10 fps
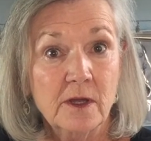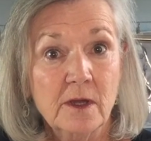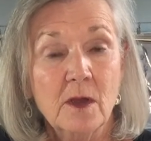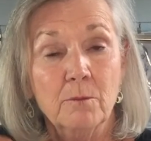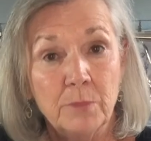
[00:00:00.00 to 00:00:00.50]

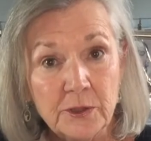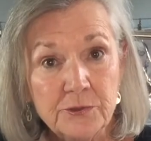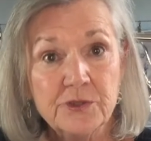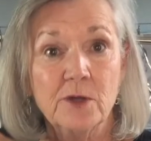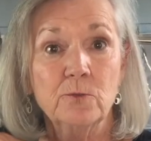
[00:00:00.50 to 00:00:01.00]
blues
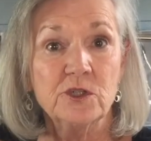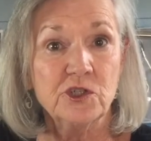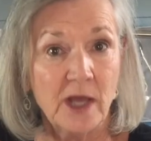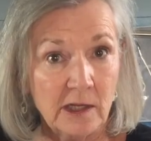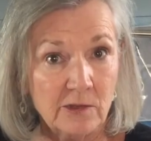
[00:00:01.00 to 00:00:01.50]
and which
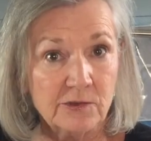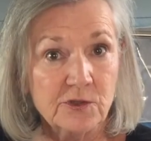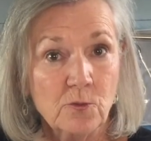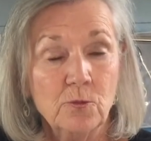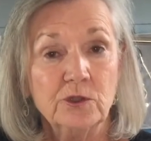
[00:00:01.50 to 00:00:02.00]
yellows
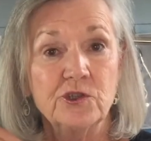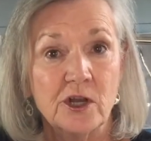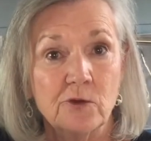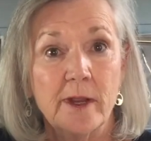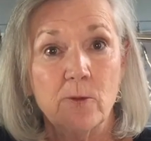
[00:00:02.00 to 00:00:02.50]
will
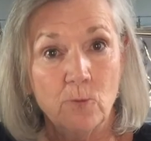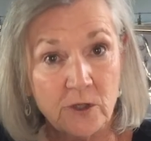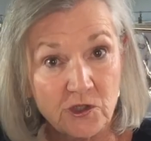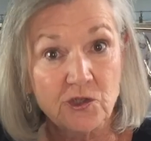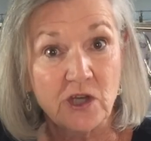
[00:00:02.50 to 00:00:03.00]
generate which
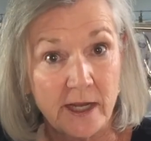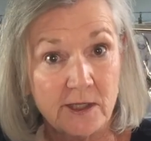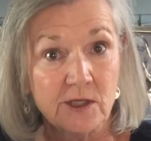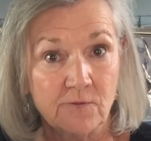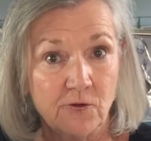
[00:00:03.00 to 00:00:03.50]
shades
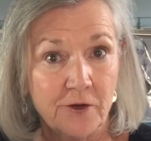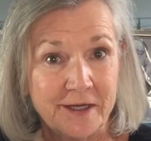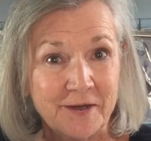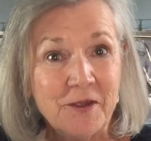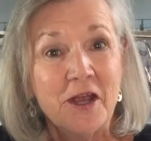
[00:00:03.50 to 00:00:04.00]
of green.
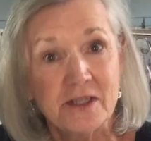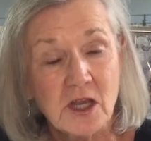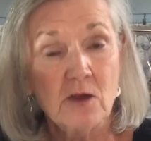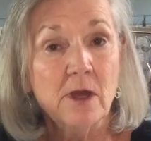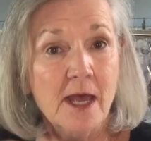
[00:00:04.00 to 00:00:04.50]

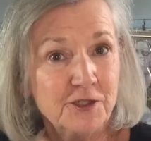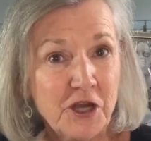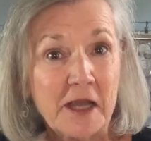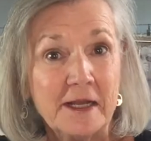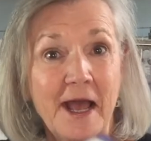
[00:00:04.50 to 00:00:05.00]
So
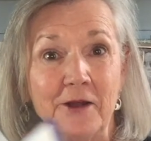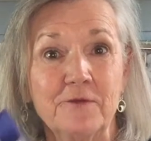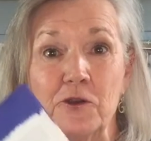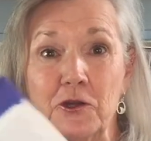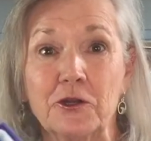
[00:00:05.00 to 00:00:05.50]
check it out if
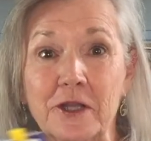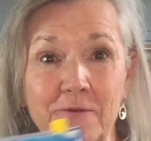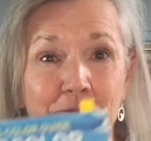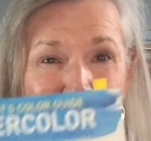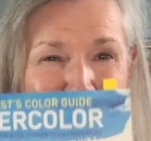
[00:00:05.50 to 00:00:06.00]
you're looking
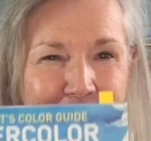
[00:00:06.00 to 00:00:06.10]
for a good